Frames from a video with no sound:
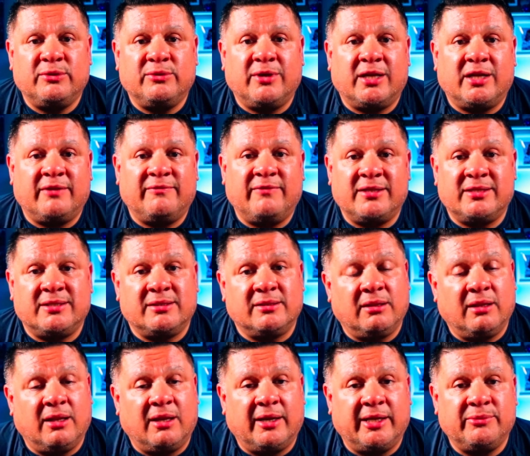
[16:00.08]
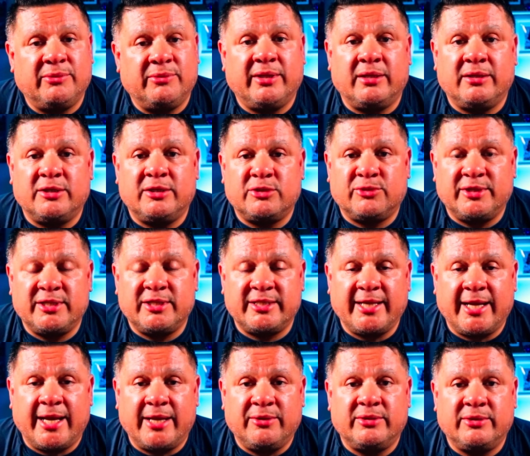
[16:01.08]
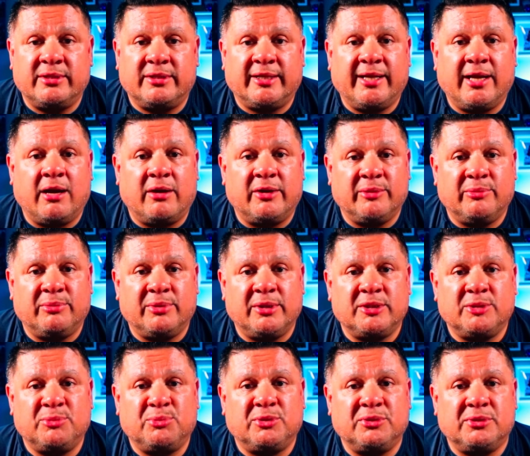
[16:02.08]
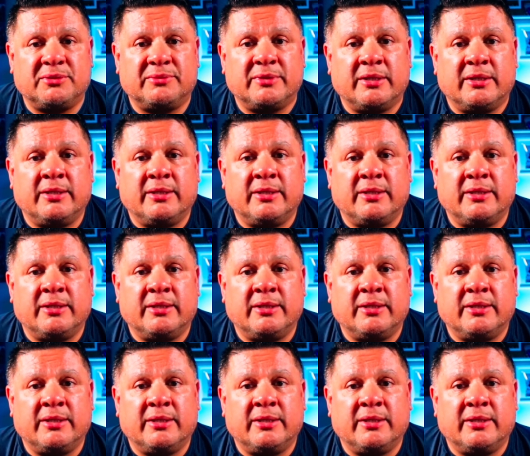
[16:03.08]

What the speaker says: and if it's in line with industry standards and accounting principles.